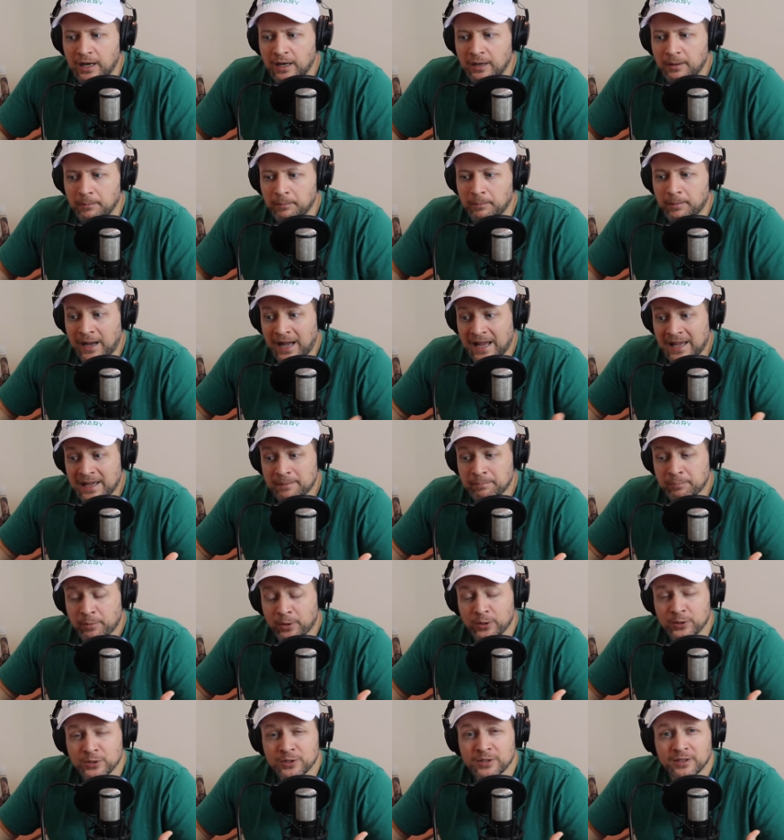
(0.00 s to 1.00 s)
my
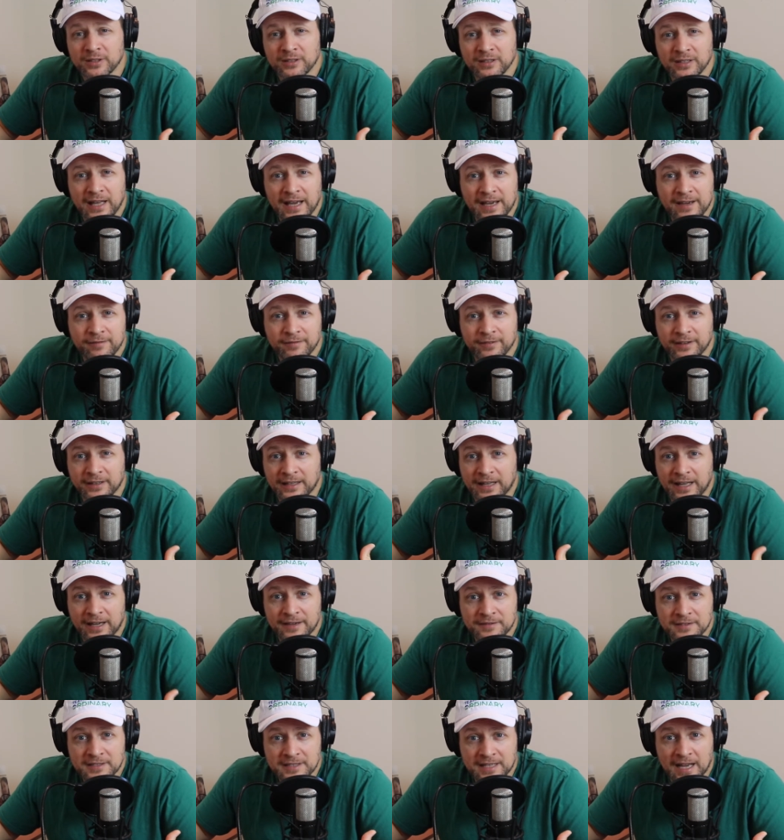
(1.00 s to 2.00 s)
personal life and
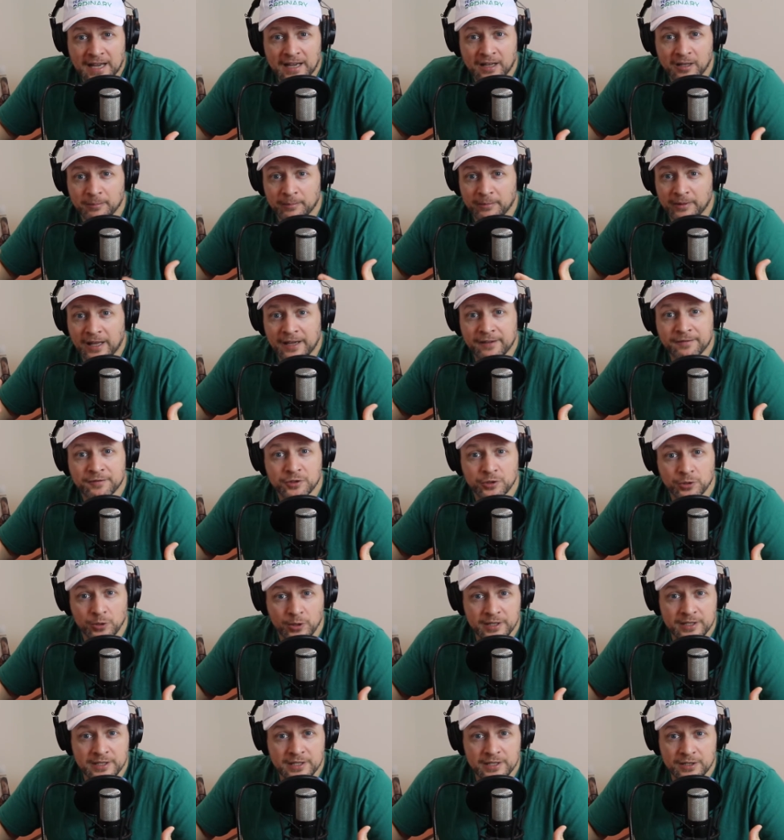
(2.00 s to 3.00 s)
lifestyle and life
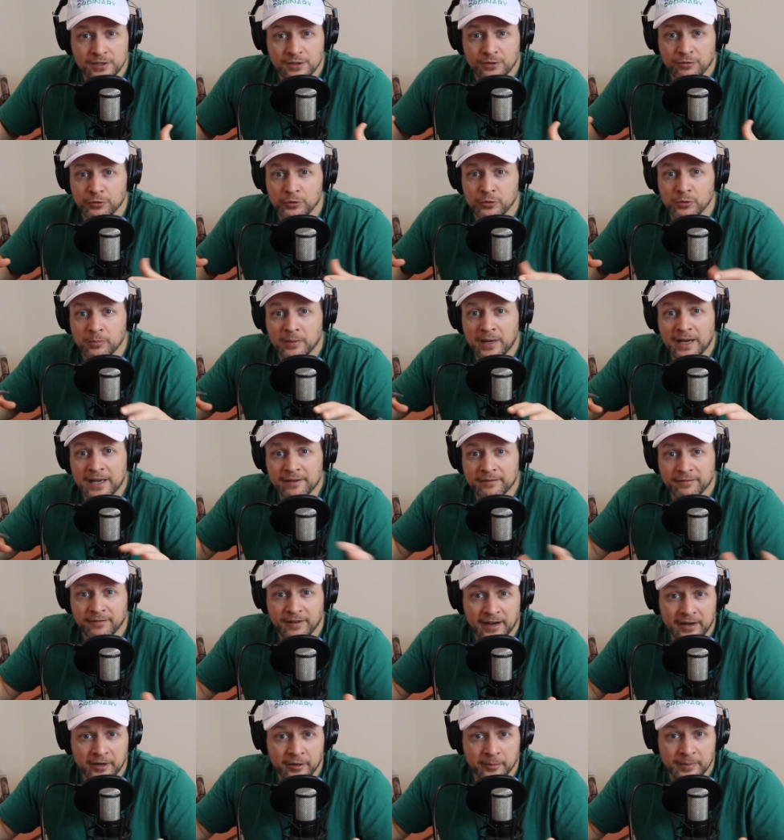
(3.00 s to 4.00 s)
choices through my
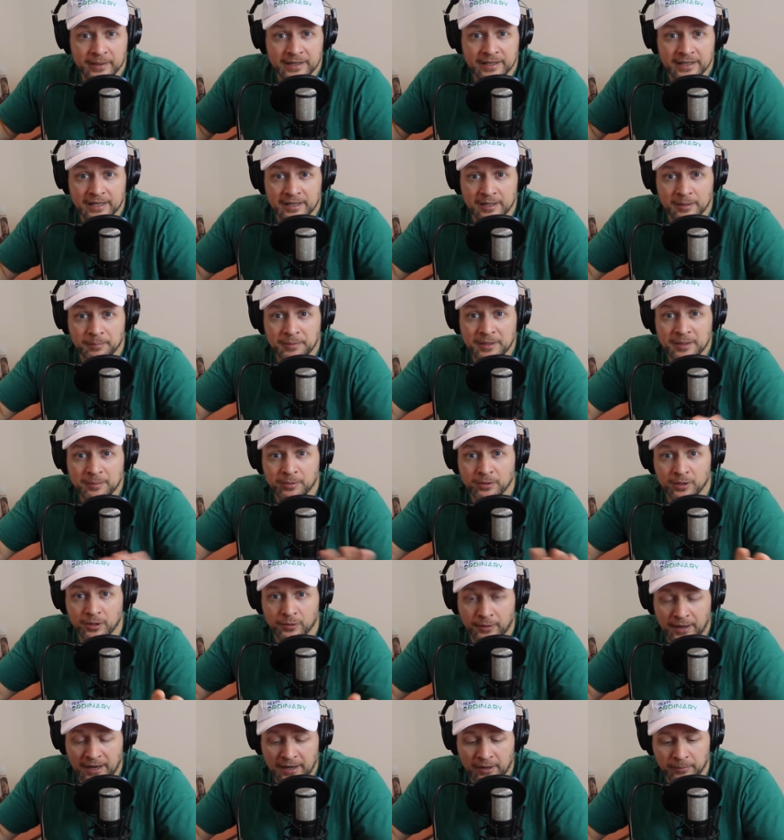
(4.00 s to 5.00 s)
environment and the people
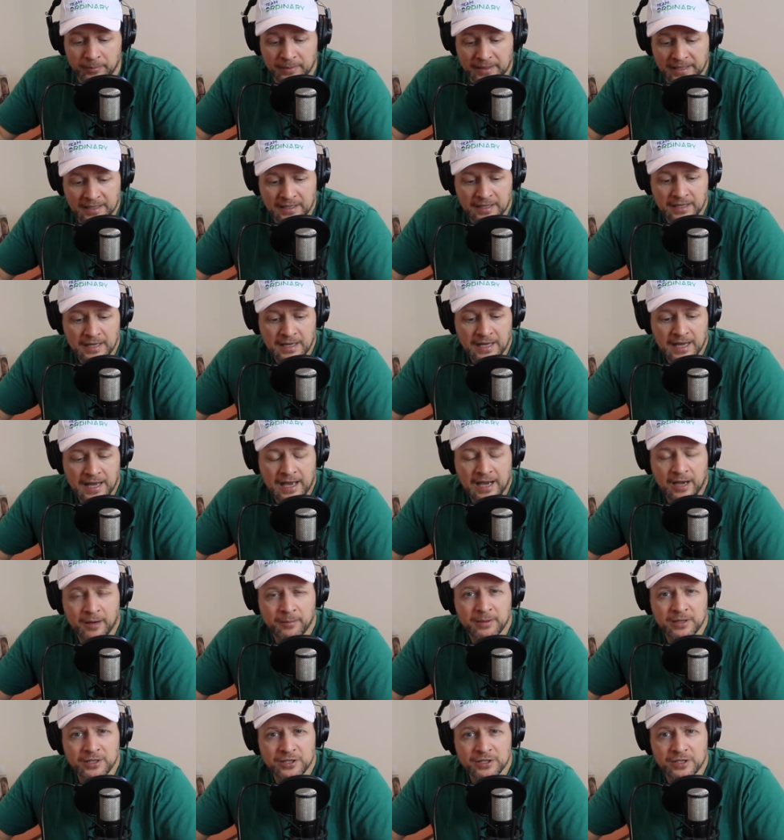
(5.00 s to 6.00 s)
around me.
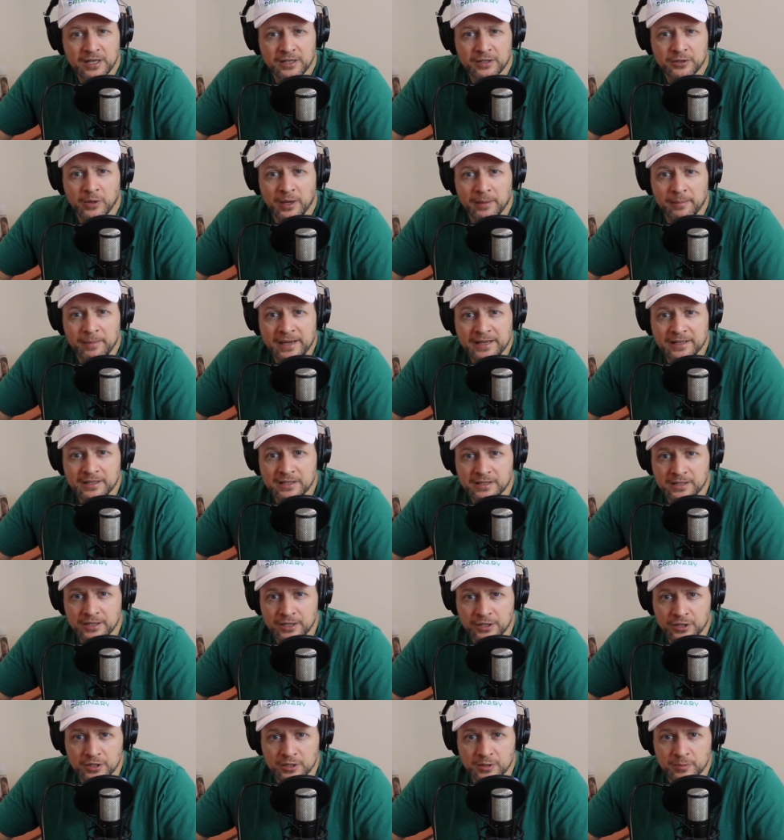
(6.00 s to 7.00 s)
How much do I make
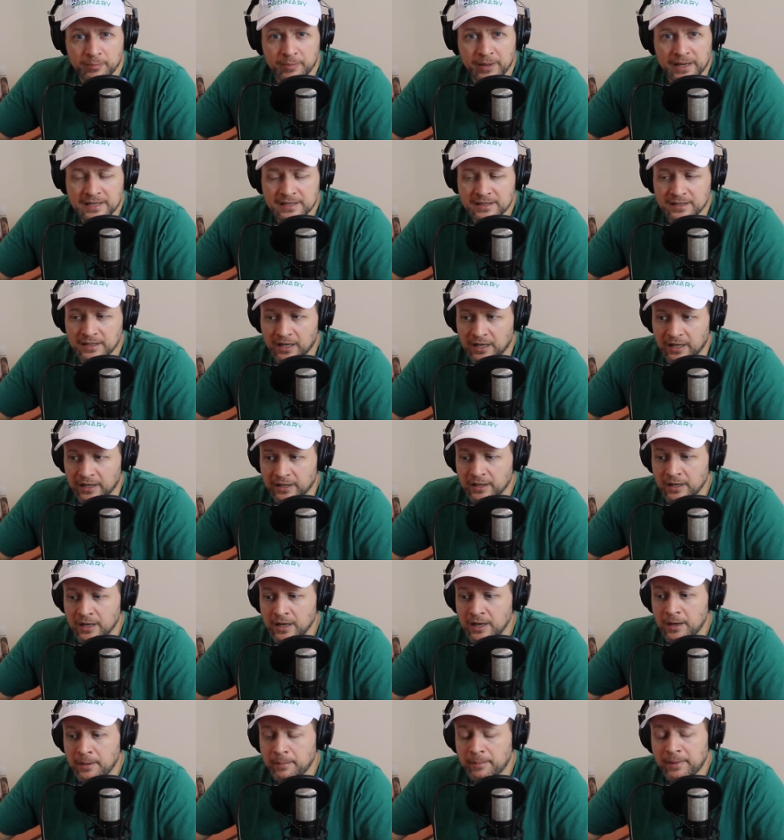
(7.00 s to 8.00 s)
decisions based on
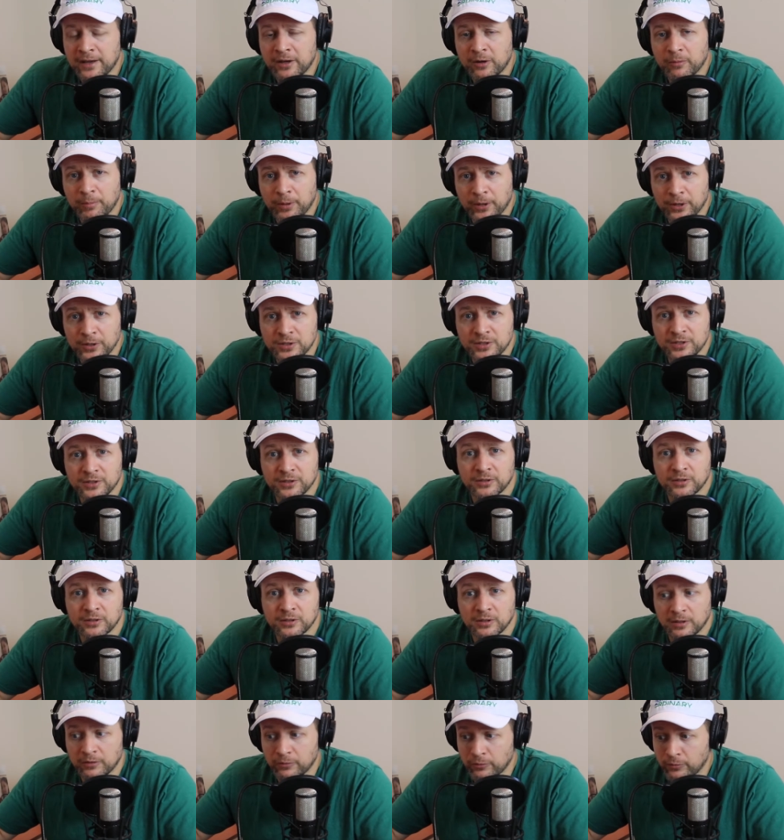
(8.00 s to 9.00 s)
my own
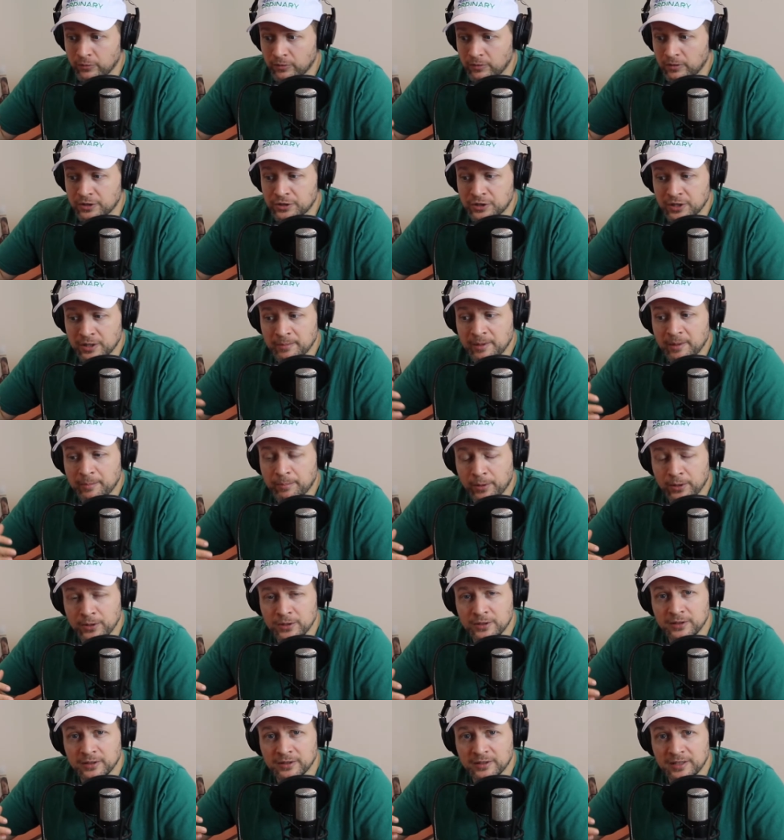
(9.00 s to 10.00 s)
legitimate
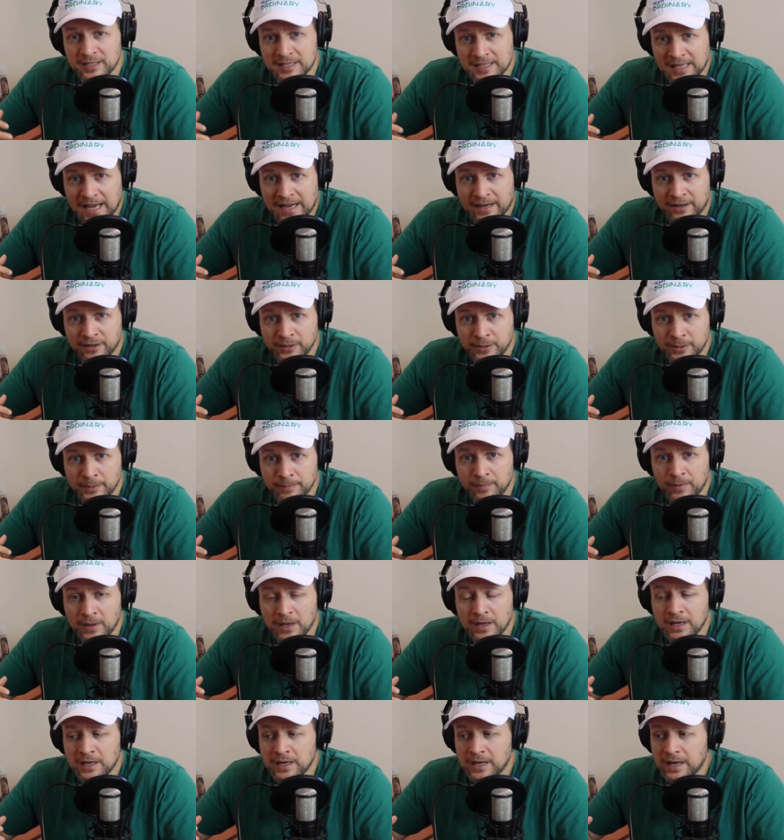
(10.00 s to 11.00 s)
personal desires
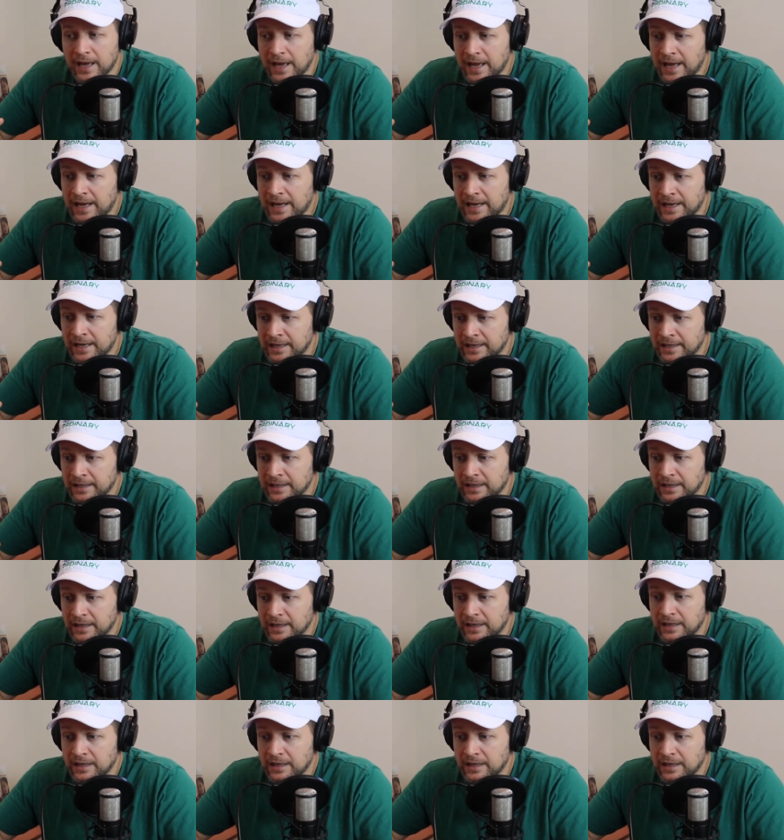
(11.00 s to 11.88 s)
and